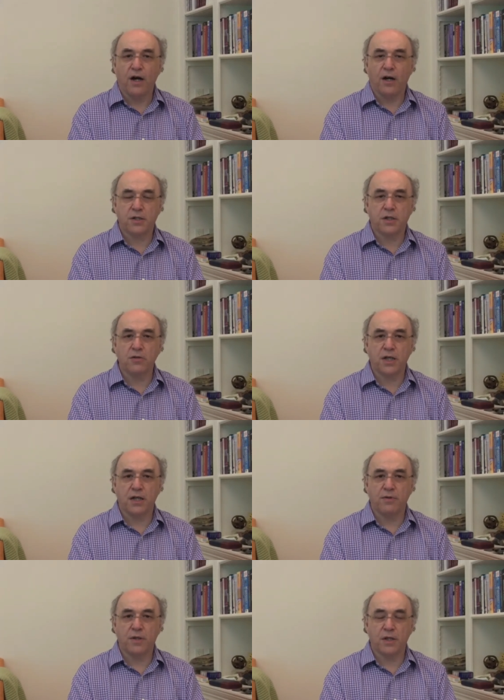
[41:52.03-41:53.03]
are
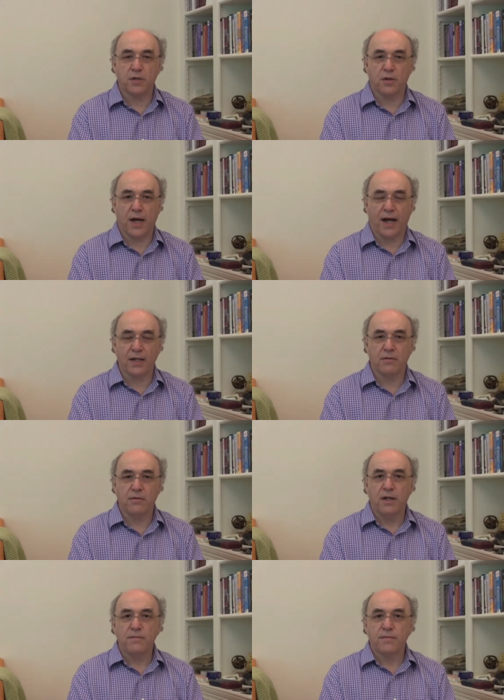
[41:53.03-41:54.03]
associated with this or that.
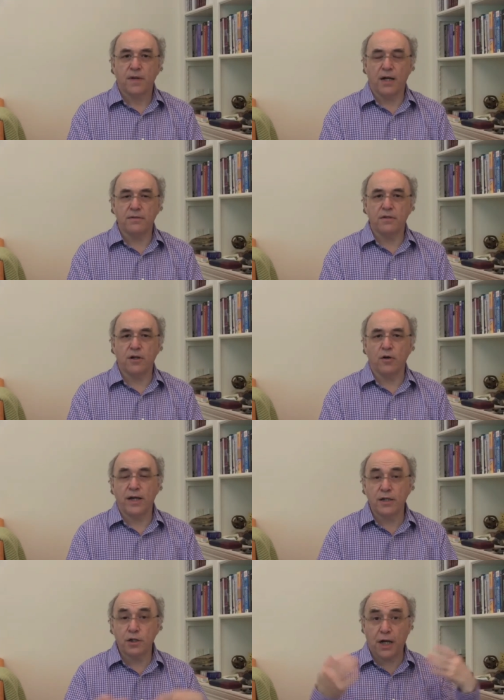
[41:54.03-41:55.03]
And, you know,
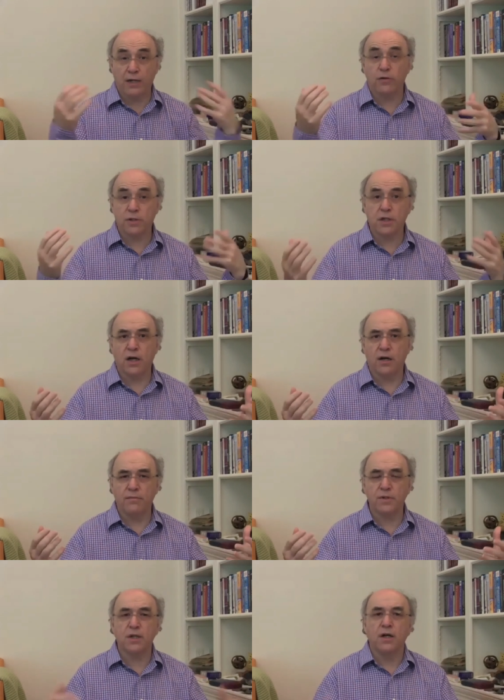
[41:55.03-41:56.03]
in general
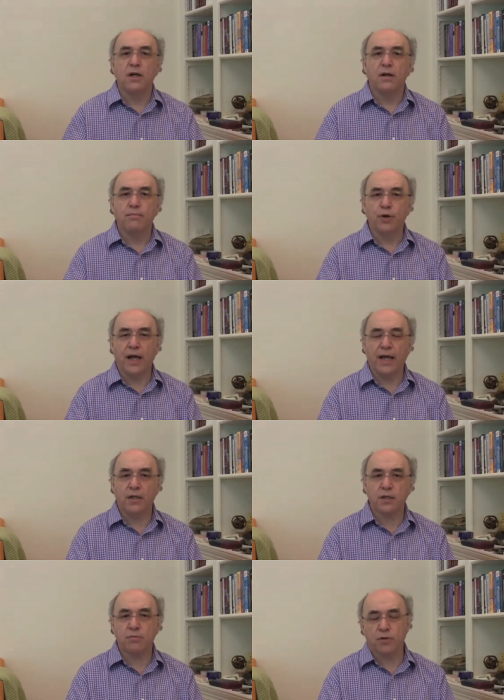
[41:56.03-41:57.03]
terms,
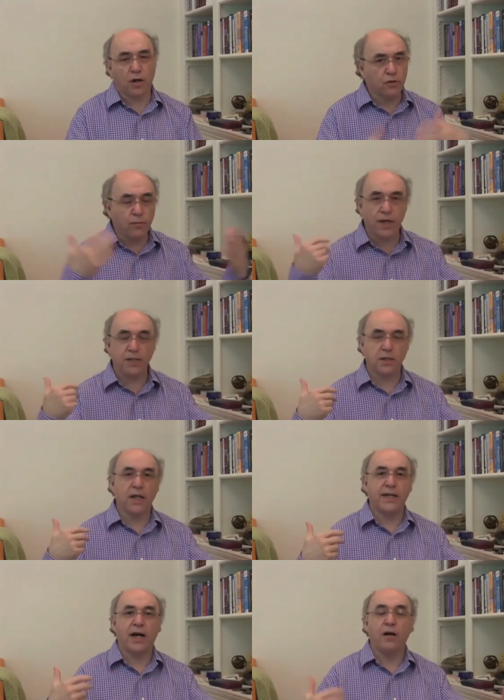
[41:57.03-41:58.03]
brains, not all brains are
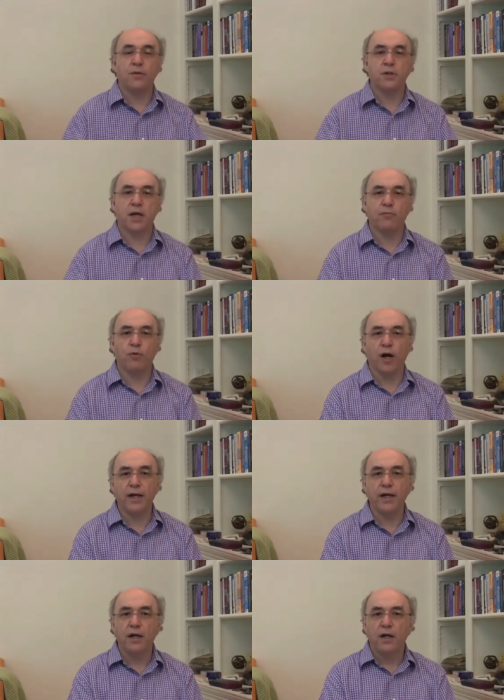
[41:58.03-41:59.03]
laid out the same
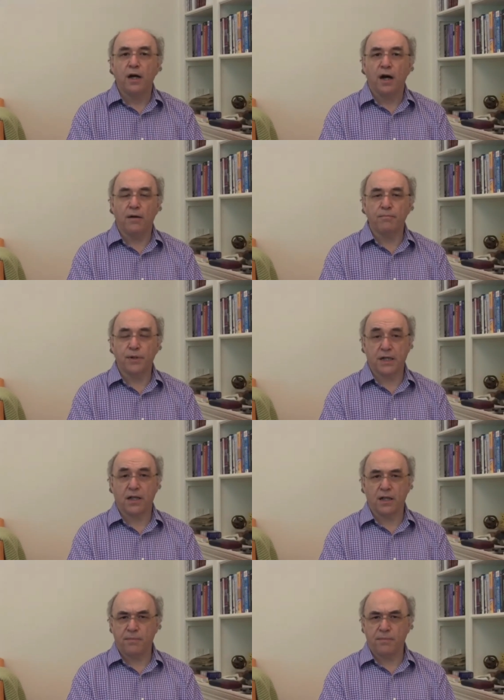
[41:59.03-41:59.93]
way. Particularly